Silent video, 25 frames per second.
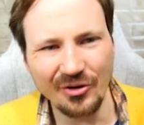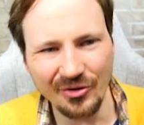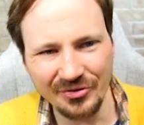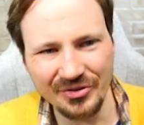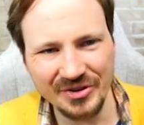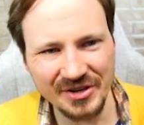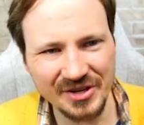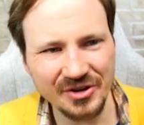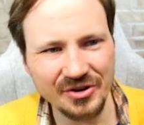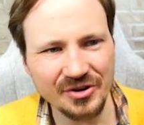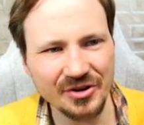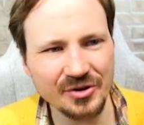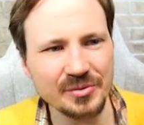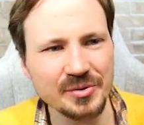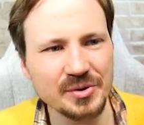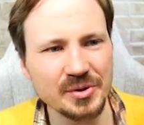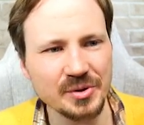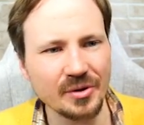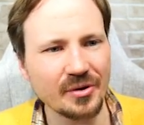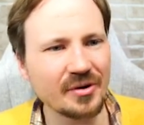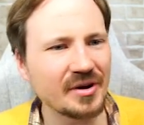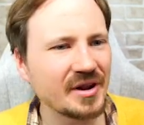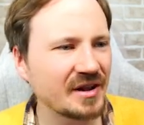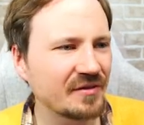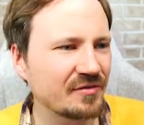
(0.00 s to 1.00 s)
Only good when
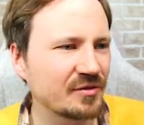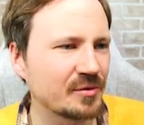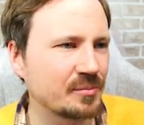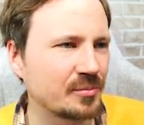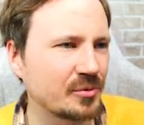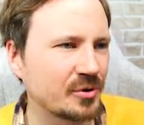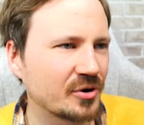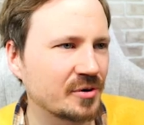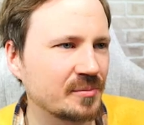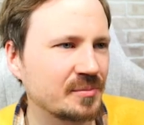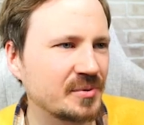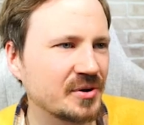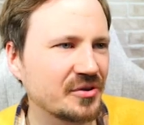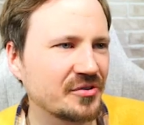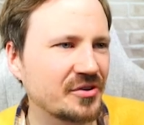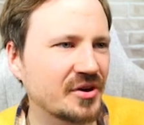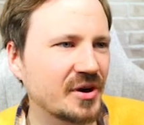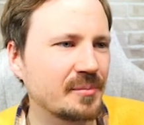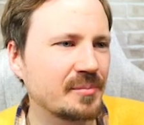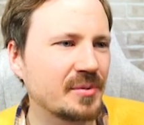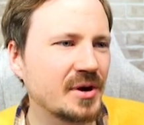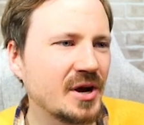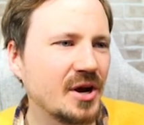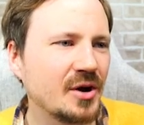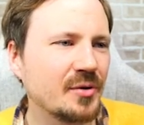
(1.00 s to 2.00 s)
you already have the board built
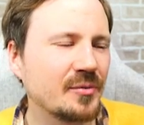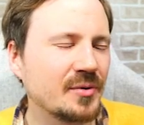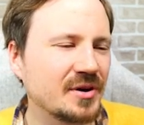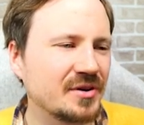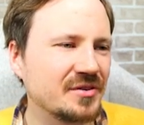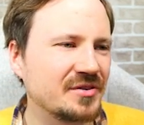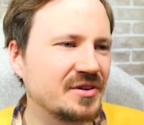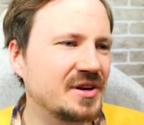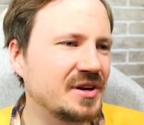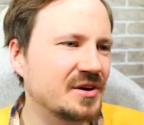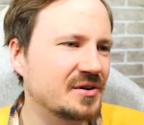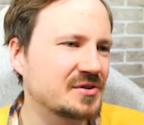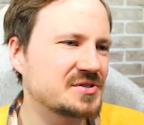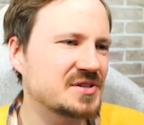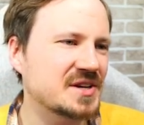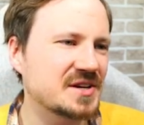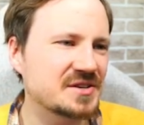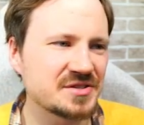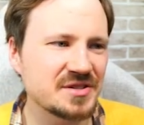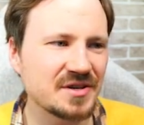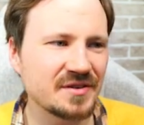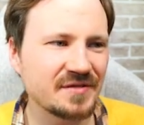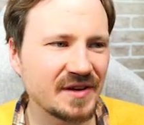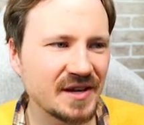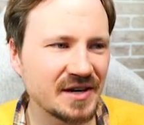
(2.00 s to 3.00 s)
up. Well, Neos
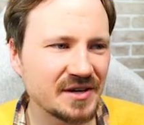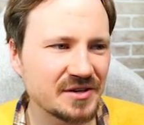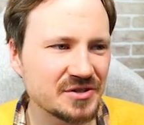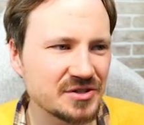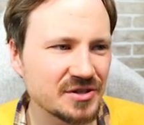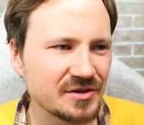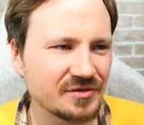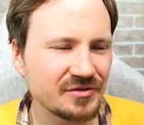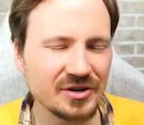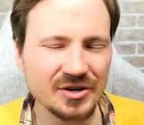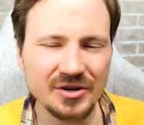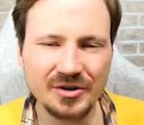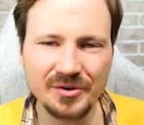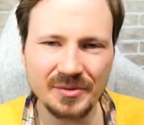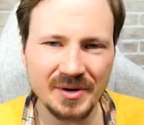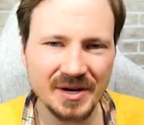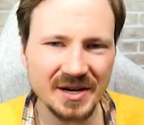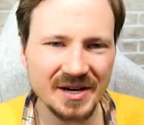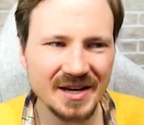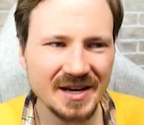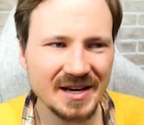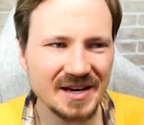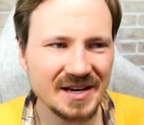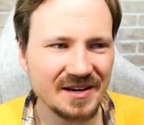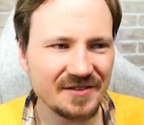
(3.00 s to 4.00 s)
has the advantage of, you know
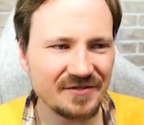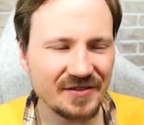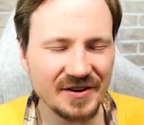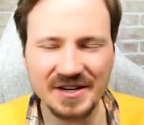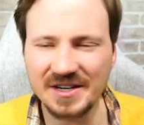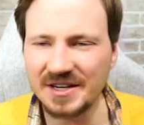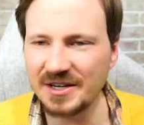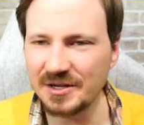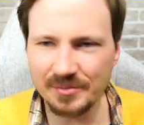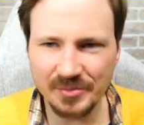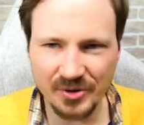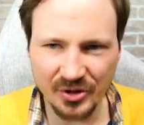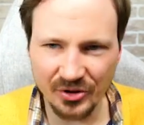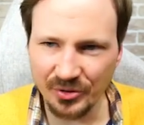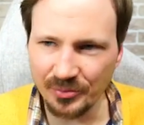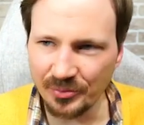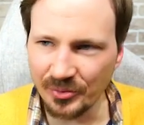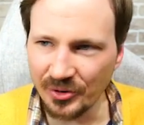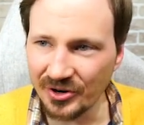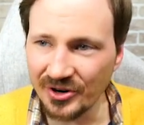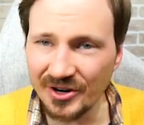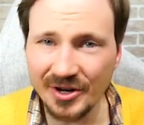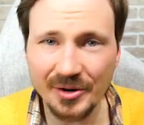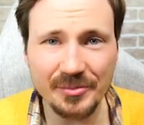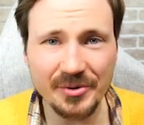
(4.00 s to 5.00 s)
what? If I need to build the
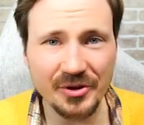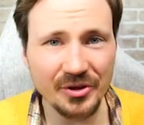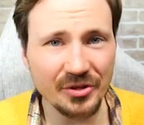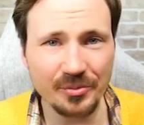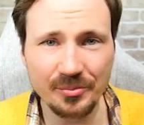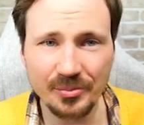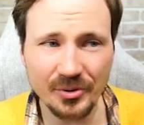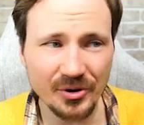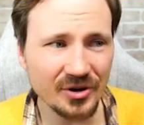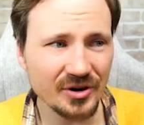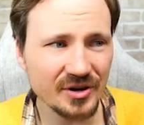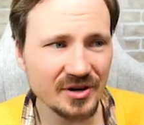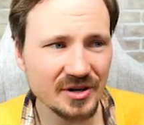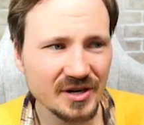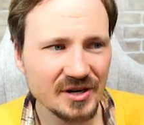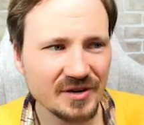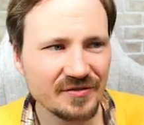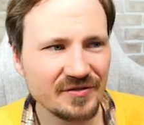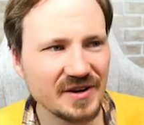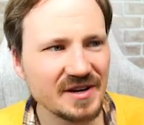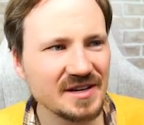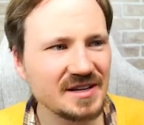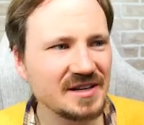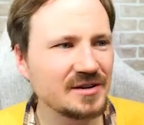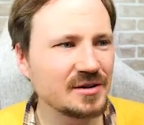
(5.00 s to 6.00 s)
board, I'll build the board.
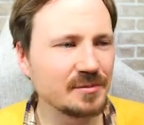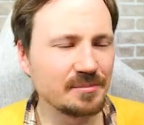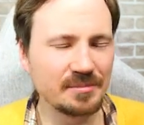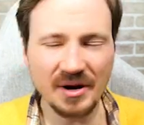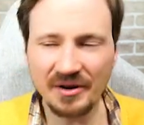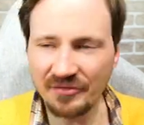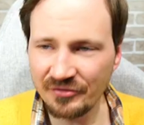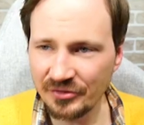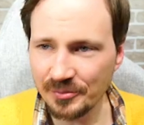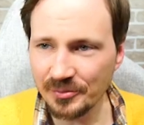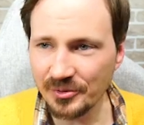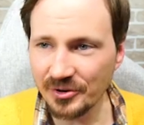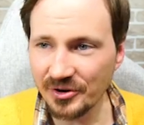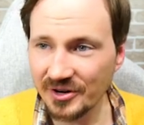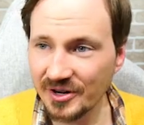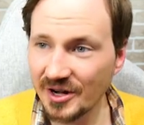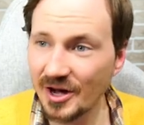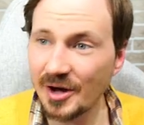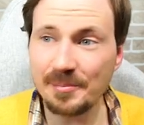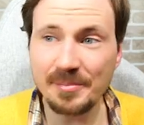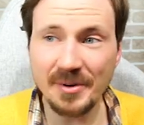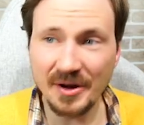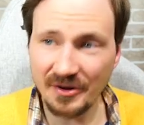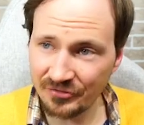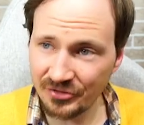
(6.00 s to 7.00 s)
If I need to buff the board,
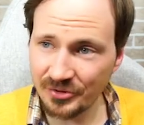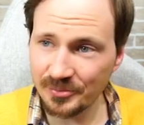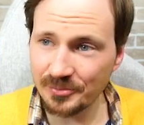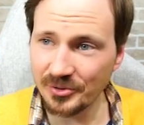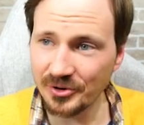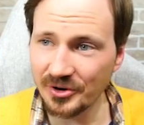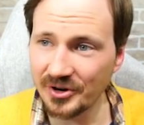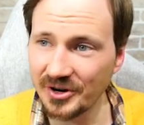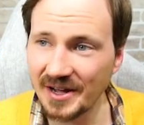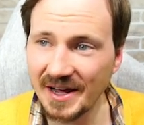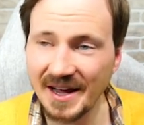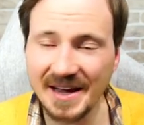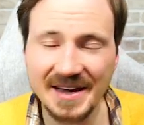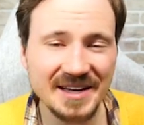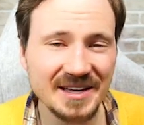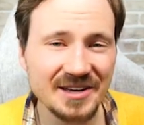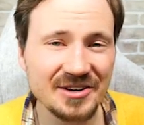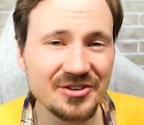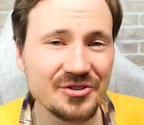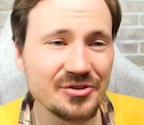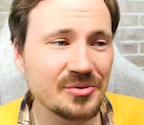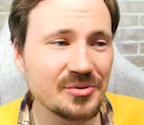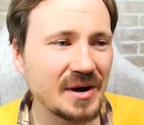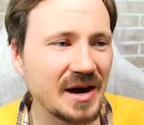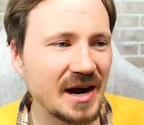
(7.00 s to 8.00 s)
I'll buff the board. I
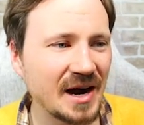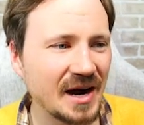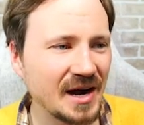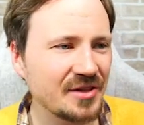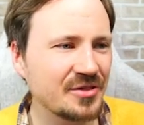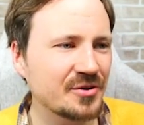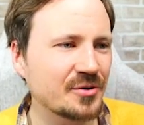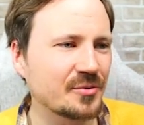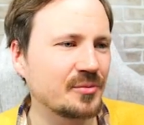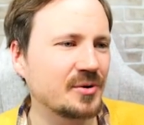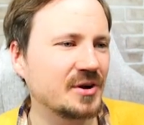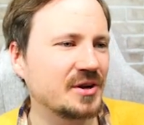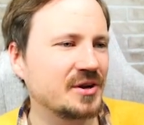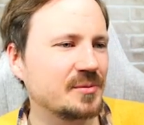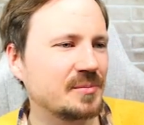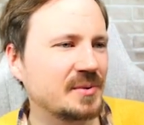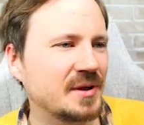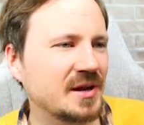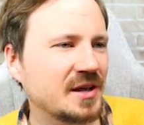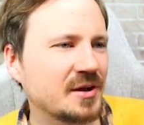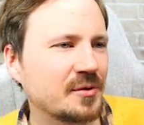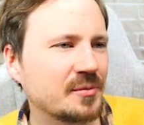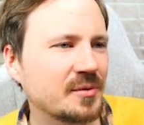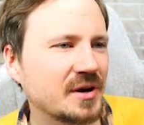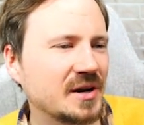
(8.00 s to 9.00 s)
can do either one
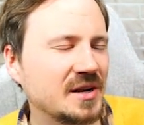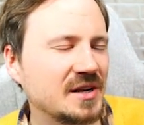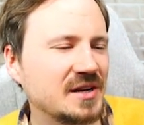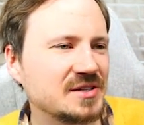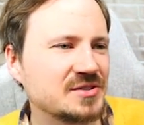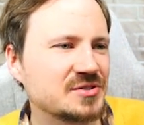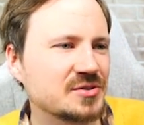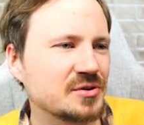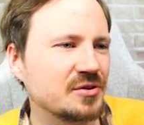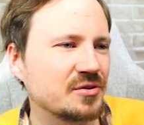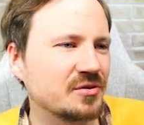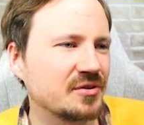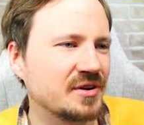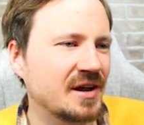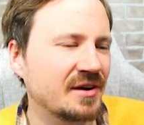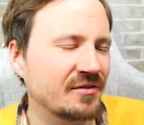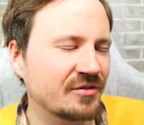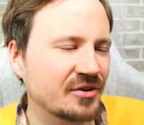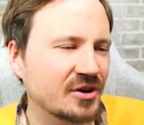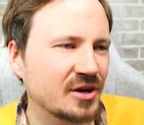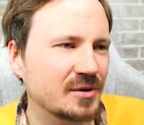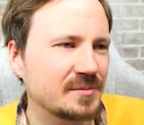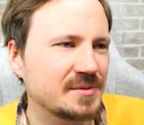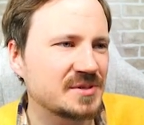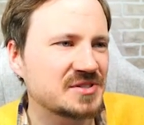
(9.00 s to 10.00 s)
depending on what I need. So you're
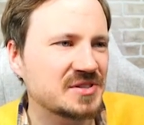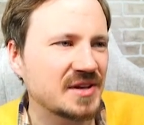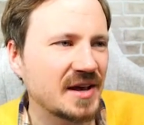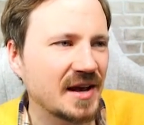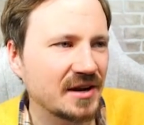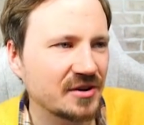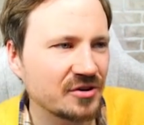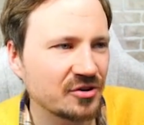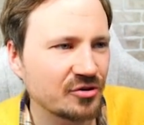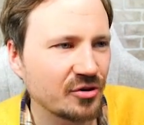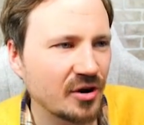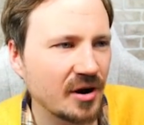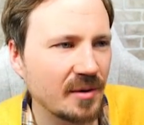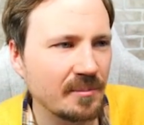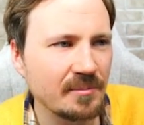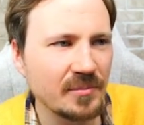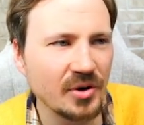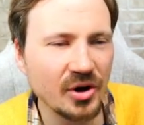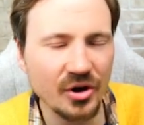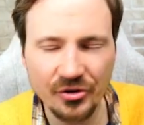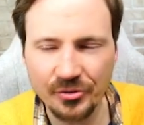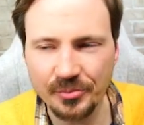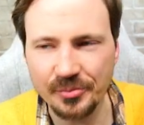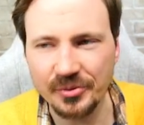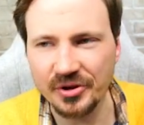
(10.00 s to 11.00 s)
never going to be sad to draw
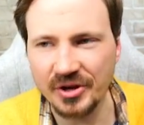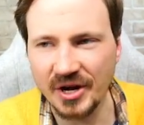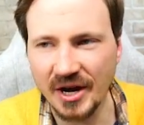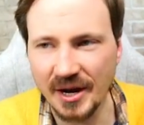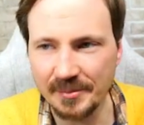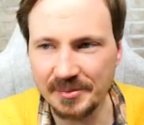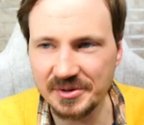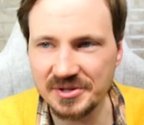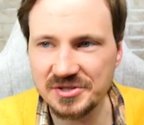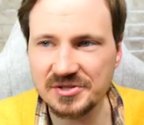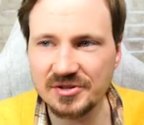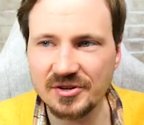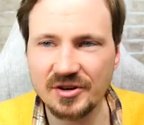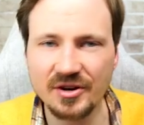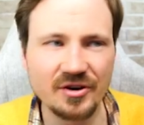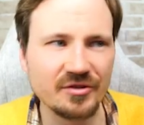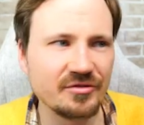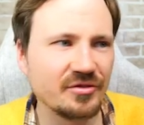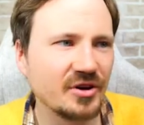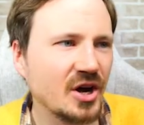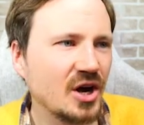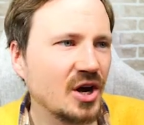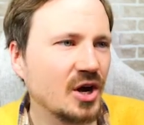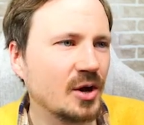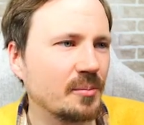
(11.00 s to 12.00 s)
multiple copies
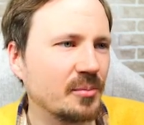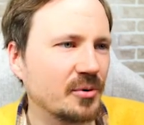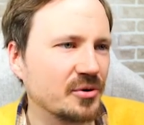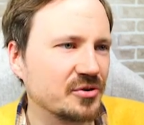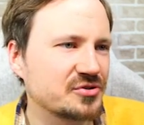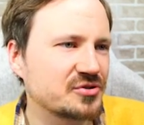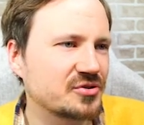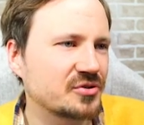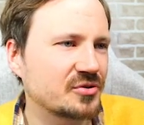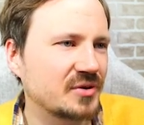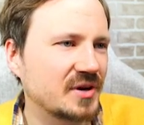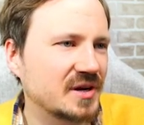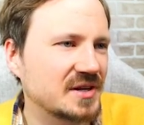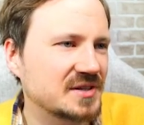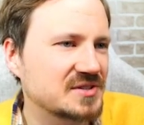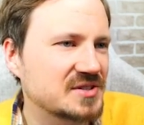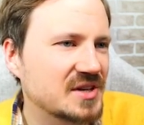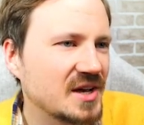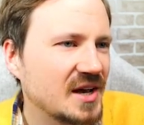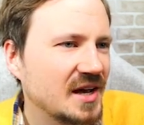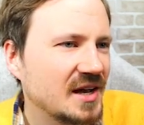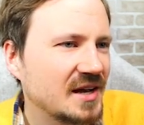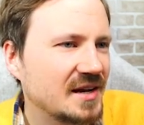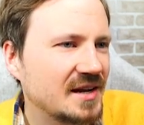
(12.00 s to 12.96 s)
of Bolster Ranks.